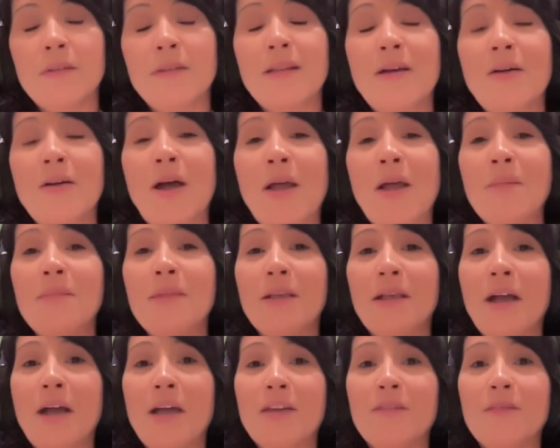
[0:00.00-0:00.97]
Now, I'm the
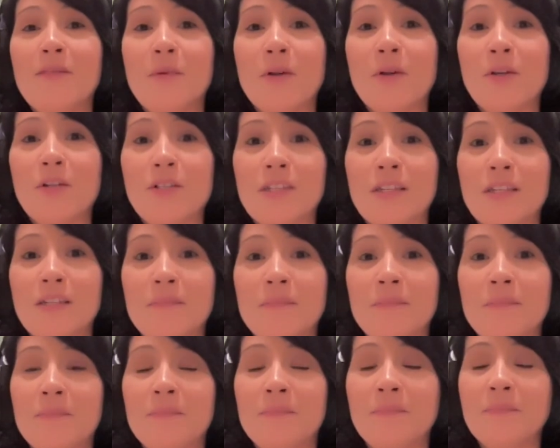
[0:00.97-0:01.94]
kind of
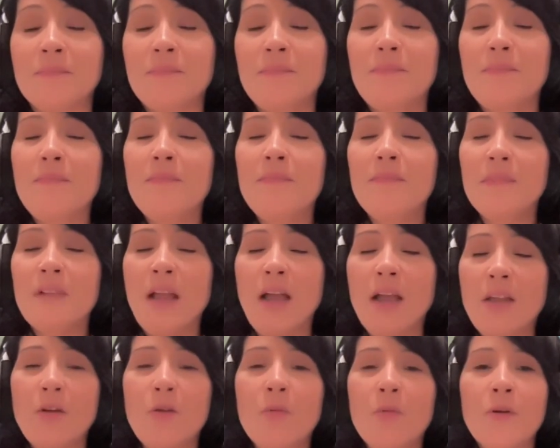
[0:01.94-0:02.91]
person,
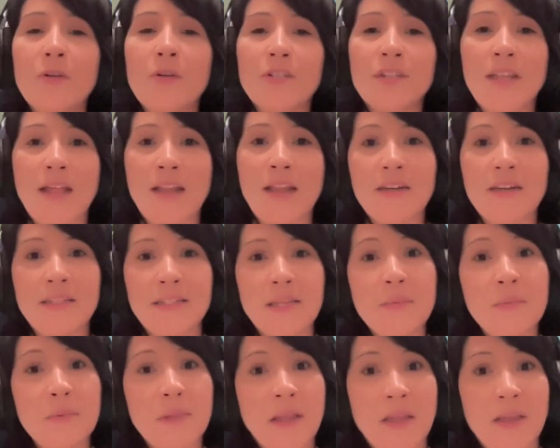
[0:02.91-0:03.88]
I know personality is
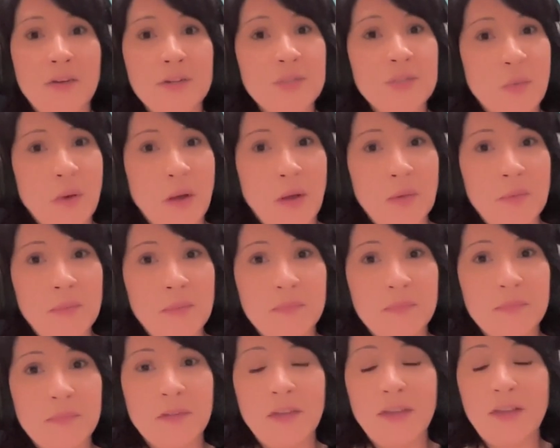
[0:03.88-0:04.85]
at play here as well,
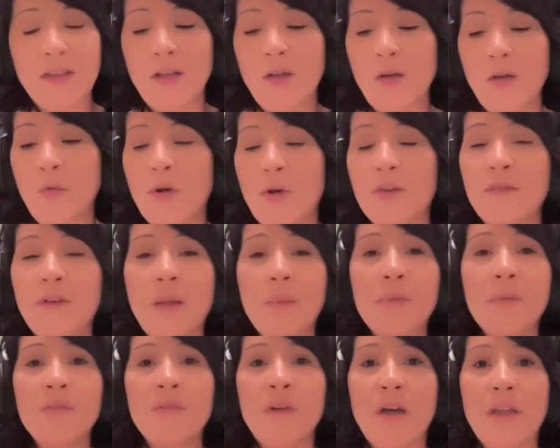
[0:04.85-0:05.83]
where if
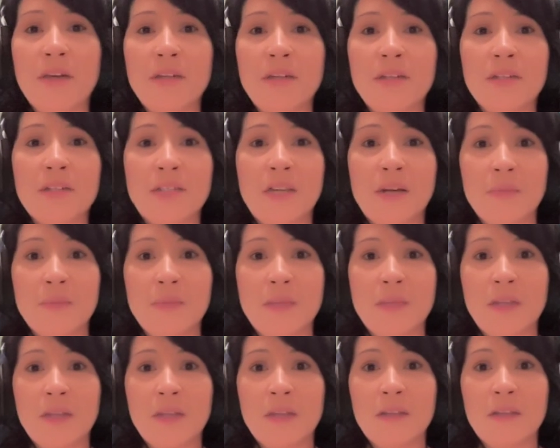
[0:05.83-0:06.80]
I'm invited to
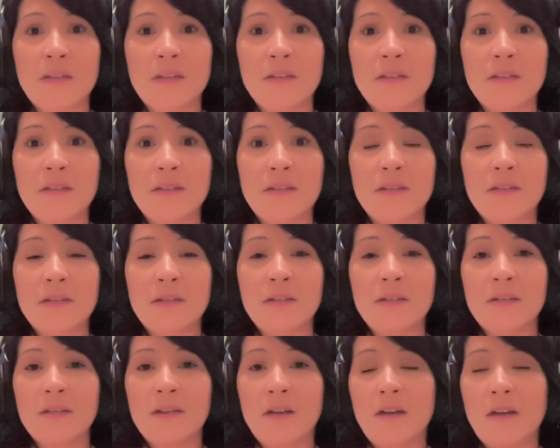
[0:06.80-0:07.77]
something
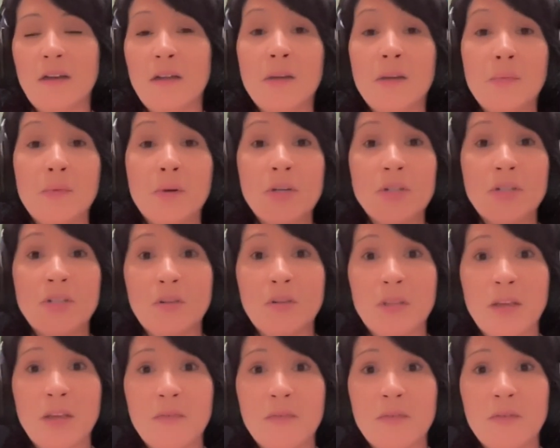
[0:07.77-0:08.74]
on a
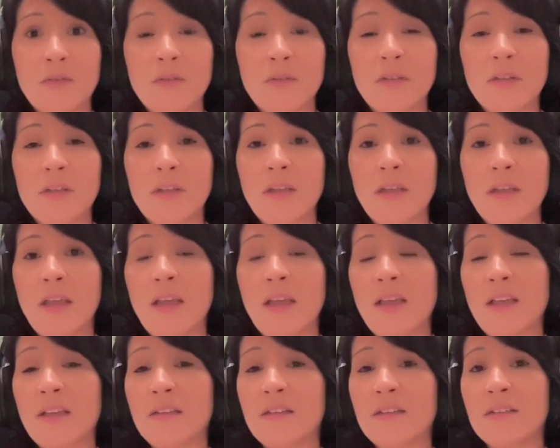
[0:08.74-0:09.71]
personal level
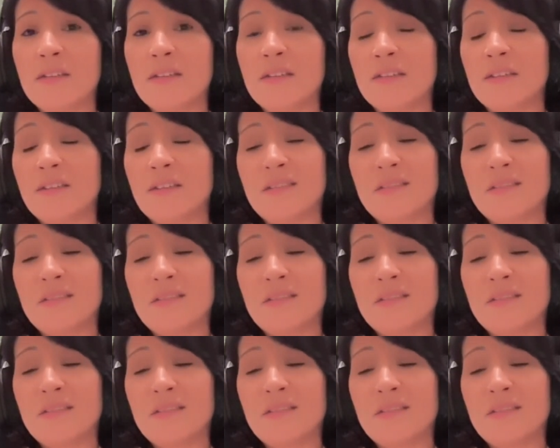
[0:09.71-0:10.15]
and